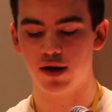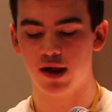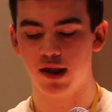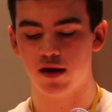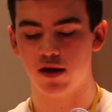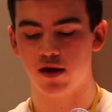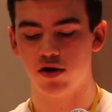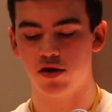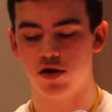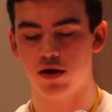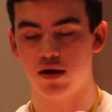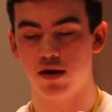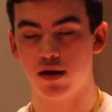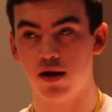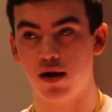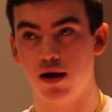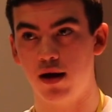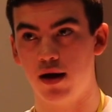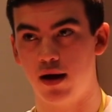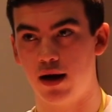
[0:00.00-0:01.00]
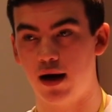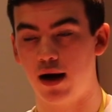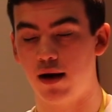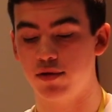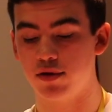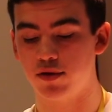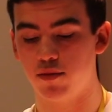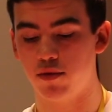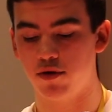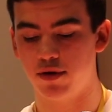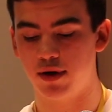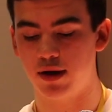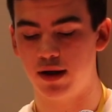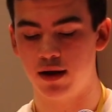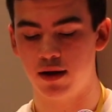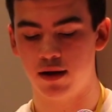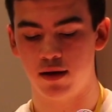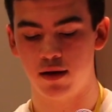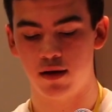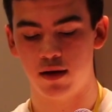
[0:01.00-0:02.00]
Researchers, and I was worried.
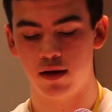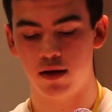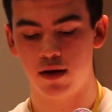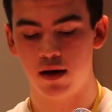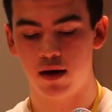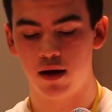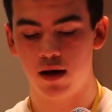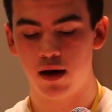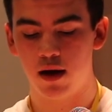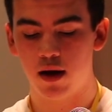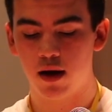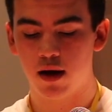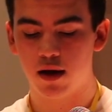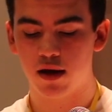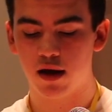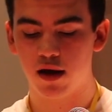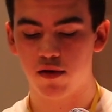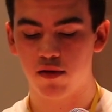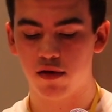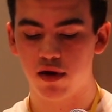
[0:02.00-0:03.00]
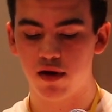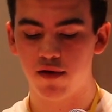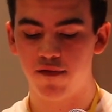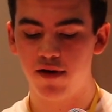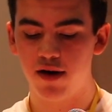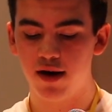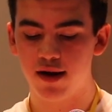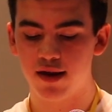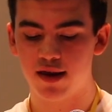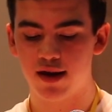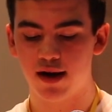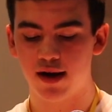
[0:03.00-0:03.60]
This was the first